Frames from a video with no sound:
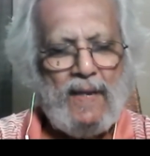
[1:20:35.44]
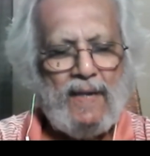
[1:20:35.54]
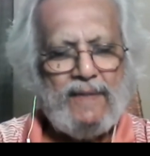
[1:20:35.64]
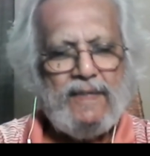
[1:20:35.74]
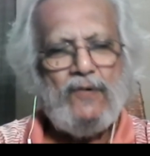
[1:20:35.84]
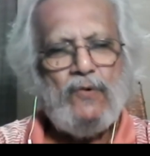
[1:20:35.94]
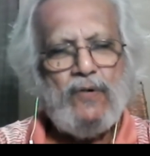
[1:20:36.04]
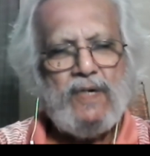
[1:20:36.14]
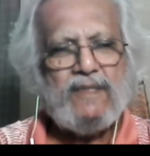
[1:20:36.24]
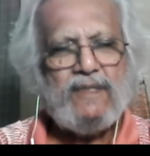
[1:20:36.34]
And then
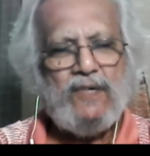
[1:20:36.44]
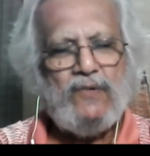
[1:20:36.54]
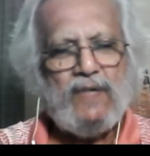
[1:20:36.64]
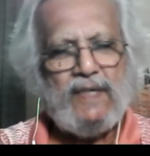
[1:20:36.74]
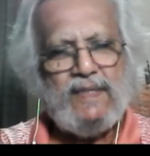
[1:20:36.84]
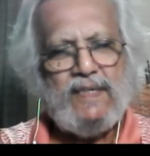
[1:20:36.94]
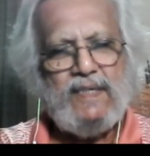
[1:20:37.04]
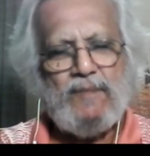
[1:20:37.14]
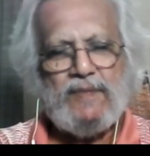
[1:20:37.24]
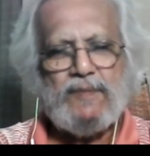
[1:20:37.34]
Ulrich said, look, I think
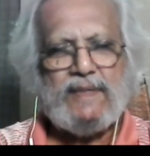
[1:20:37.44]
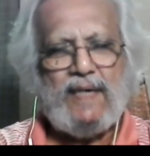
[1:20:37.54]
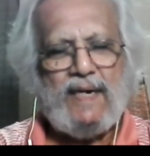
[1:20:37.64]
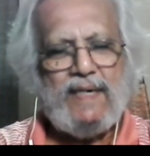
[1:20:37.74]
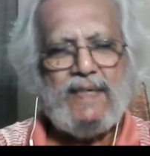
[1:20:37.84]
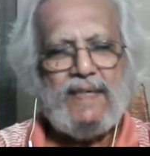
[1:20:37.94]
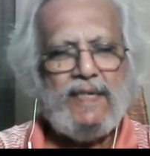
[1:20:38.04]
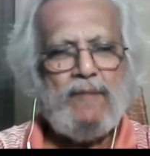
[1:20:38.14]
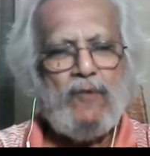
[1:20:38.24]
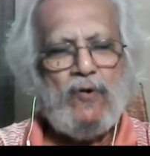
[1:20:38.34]
he must be tired. I'll take
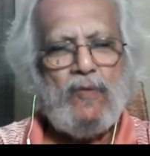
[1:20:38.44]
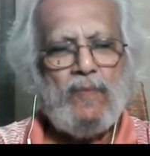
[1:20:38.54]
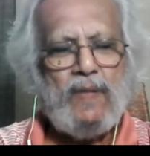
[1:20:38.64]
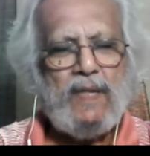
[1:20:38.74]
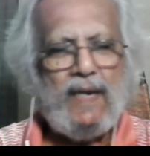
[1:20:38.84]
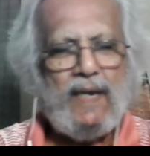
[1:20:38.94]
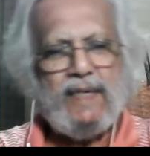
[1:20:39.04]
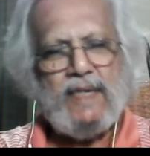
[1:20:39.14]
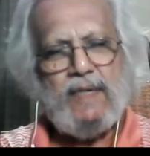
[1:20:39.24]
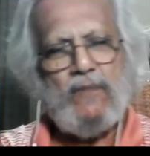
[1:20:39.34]
him home. and
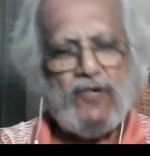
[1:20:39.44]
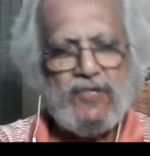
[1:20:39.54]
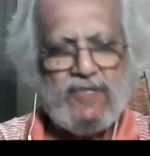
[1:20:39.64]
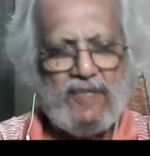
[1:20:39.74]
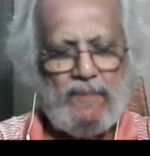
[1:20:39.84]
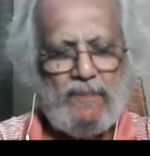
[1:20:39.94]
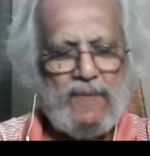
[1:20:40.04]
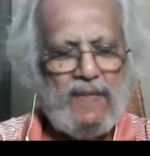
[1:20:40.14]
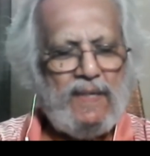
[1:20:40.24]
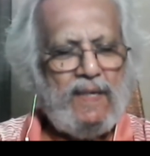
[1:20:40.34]
getting washed up.
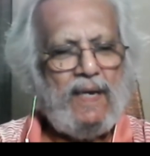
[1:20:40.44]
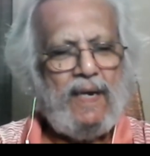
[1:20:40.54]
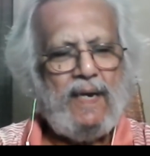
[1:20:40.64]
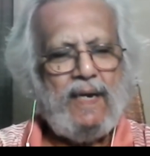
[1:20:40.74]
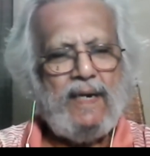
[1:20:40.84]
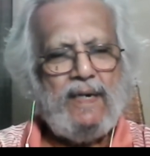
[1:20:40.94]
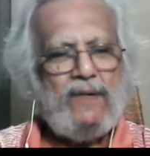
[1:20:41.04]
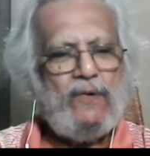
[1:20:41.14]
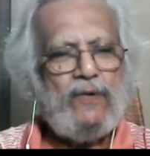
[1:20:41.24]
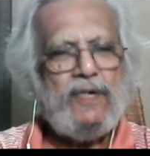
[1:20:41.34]
And
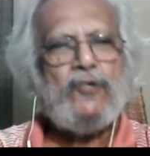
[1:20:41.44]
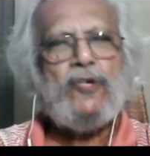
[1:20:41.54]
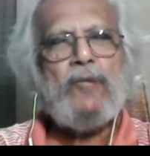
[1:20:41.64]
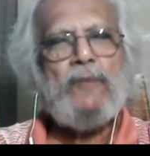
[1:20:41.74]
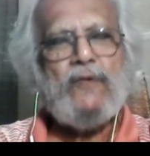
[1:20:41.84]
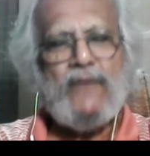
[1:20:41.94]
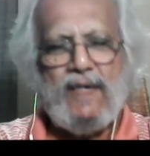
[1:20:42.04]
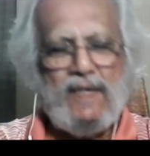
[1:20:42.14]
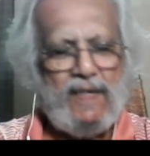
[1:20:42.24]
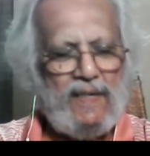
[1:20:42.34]
Ulrich took him
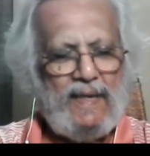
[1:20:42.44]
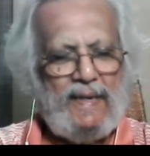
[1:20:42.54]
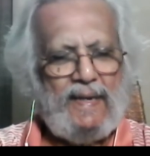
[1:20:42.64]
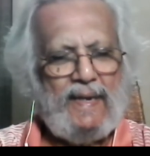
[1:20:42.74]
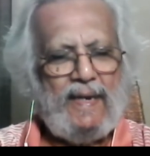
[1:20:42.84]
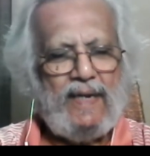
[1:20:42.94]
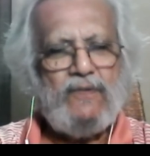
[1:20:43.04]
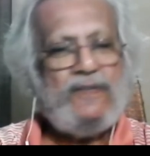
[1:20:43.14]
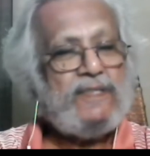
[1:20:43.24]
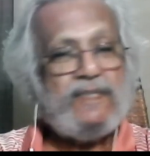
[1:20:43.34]
away. And
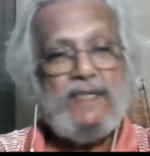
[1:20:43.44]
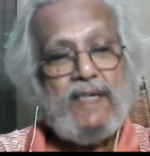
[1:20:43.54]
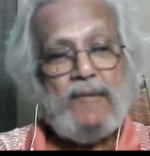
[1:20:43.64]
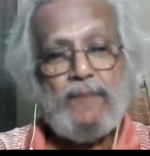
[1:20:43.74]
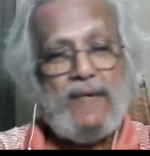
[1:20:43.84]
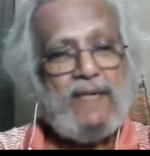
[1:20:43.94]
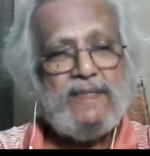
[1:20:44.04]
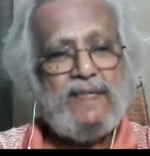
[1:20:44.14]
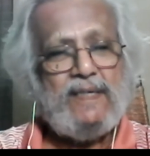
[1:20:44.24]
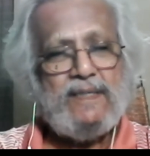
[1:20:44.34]
we still kept
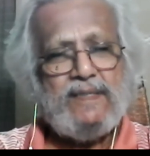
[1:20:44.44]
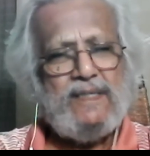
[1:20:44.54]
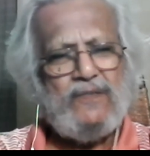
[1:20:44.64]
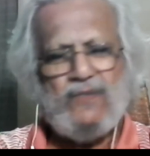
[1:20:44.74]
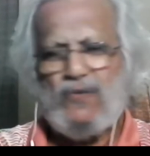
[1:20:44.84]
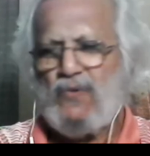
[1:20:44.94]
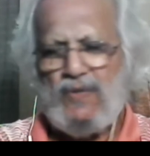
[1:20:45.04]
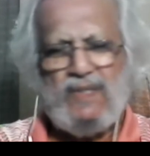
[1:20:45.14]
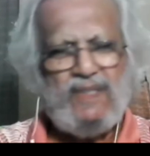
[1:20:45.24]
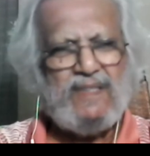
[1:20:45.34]
asking ourselves,
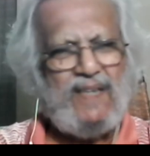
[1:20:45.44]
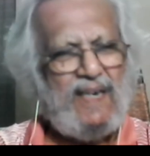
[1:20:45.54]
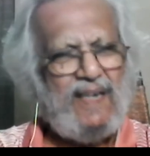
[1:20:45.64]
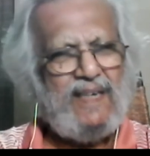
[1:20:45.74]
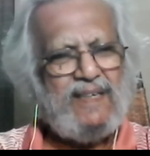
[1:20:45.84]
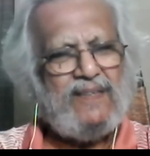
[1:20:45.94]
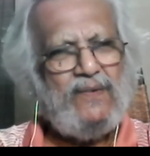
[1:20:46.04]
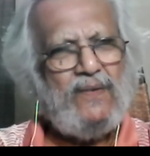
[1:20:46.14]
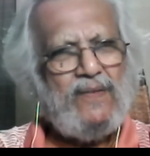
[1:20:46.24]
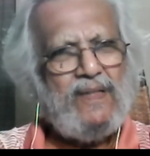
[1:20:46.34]
who is this guy? You
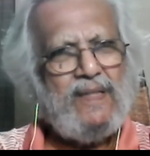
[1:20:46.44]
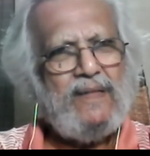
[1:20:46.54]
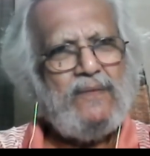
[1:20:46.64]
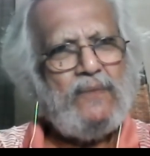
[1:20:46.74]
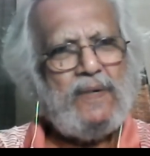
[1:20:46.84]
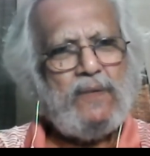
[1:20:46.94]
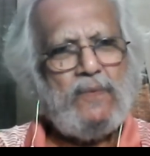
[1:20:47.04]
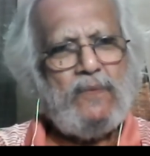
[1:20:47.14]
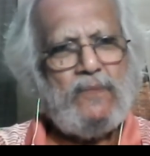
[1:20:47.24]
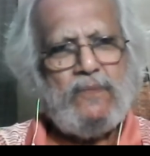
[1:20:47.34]
know, what,
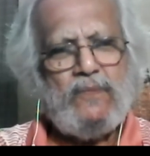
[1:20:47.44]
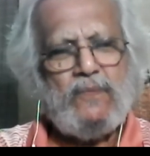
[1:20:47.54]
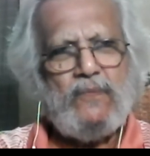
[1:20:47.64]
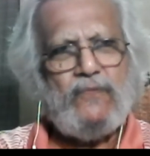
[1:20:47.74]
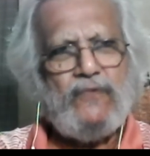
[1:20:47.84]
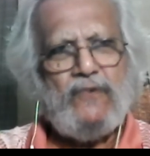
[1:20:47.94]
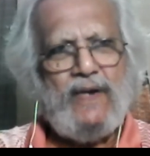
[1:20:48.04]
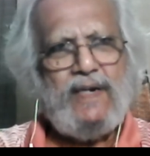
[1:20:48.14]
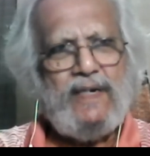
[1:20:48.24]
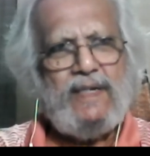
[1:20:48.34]
from
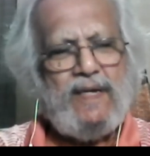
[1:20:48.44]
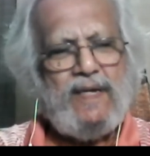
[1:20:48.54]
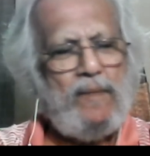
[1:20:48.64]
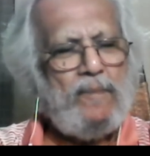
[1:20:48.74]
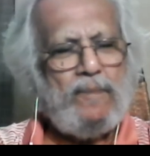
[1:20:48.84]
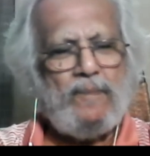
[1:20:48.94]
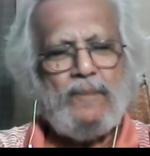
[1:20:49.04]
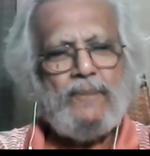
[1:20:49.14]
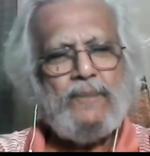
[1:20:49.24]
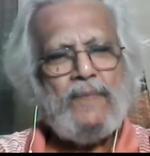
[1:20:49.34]
where did he come?
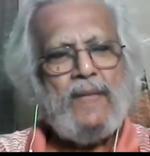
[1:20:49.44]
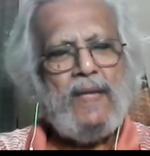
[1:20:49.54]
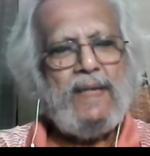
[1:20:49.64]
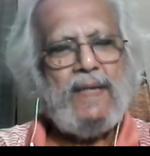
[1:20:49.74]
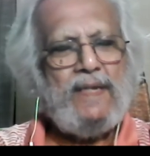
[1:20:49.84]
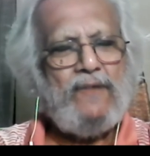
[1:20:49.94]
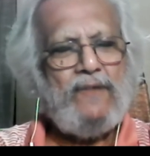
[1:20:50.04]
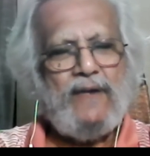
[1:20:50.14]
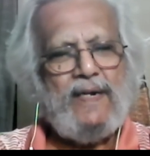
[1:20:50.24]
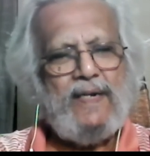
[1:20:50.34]
And then
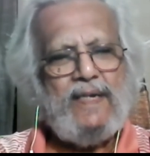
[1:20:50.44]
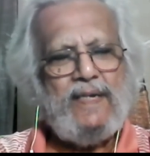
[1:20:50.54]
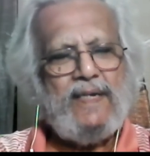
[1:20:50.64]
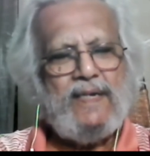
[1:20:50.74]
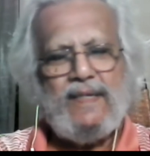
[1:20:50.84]
finally,